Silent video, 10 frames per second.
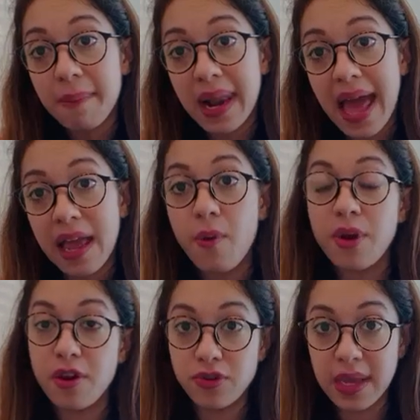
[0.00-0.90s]
apply it
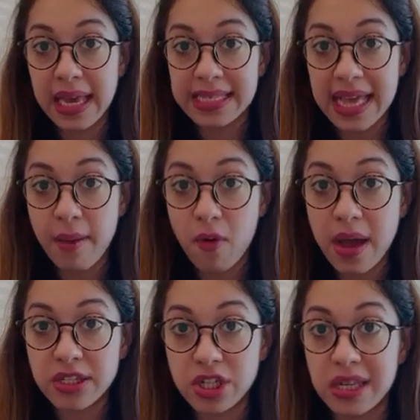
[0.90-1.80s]
when you're doing exam
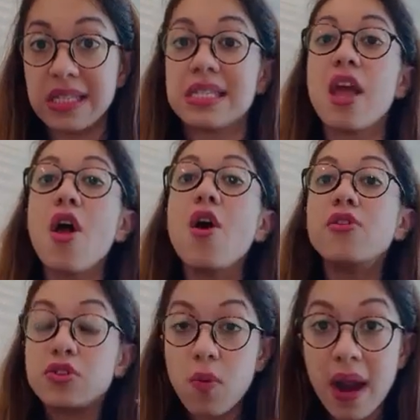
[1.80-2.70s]
questions.
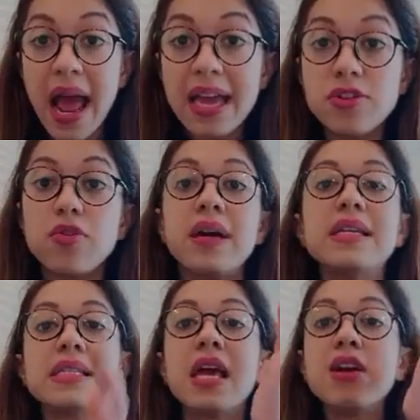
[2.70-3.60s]
So what I do
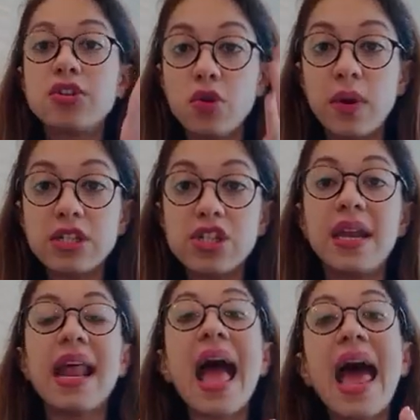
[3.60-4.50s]
is
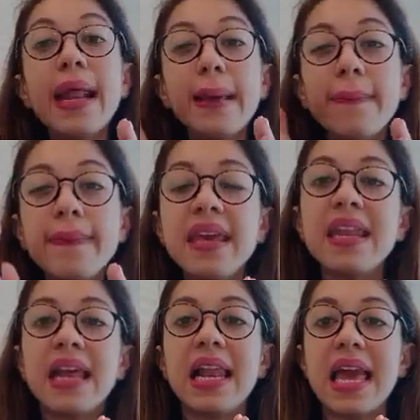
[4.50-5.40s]
tuition and
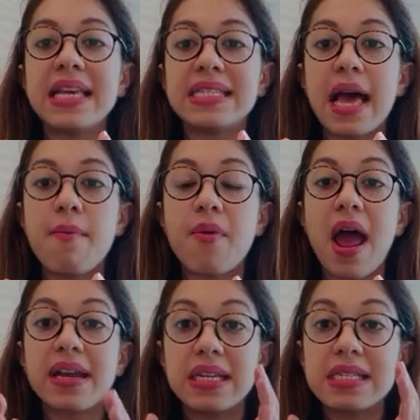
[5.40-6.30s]
immediately exam
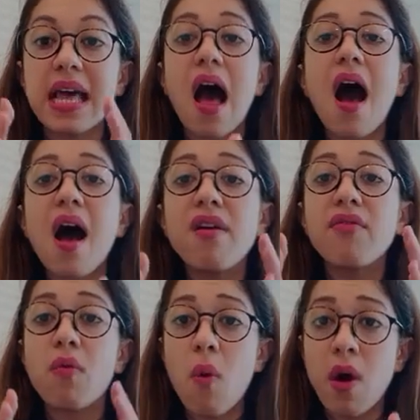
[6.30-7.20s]
practice
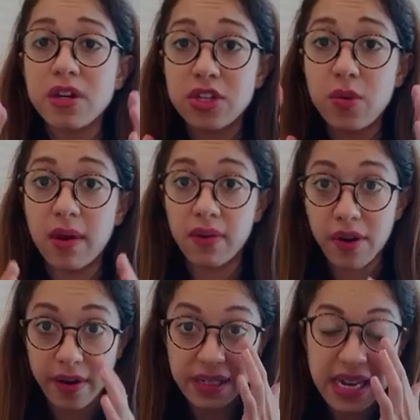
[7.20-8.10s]
of what you have
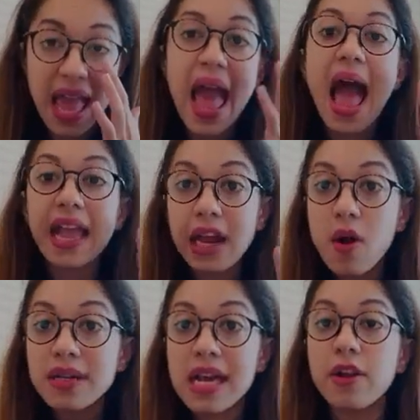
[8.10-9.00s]
learned. I
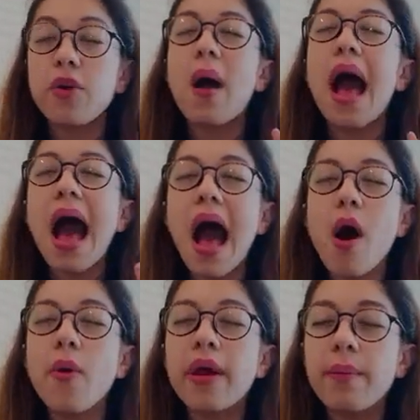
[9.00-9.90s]
cannot tell you
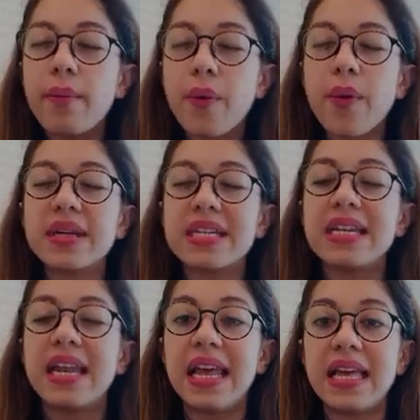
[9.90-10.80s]
how
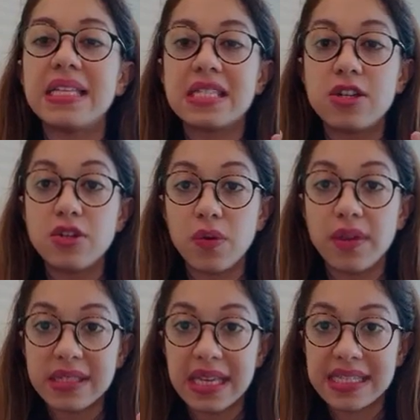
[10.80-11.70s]
important it is to do
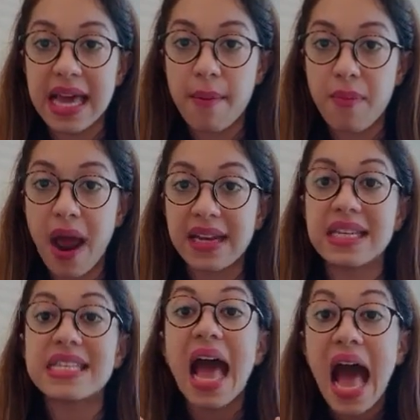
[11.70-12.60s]
this exam
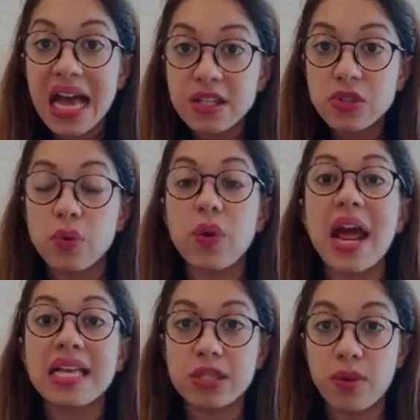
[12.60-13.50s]
practice as soon
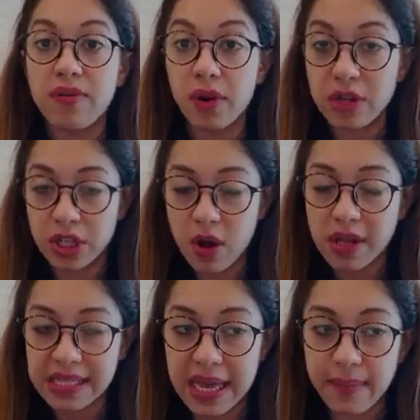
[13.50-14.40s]
as you have learned a
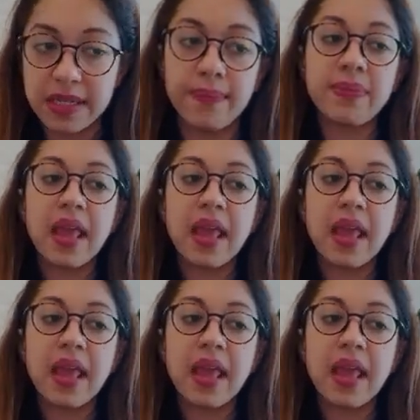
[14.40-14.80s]
concept.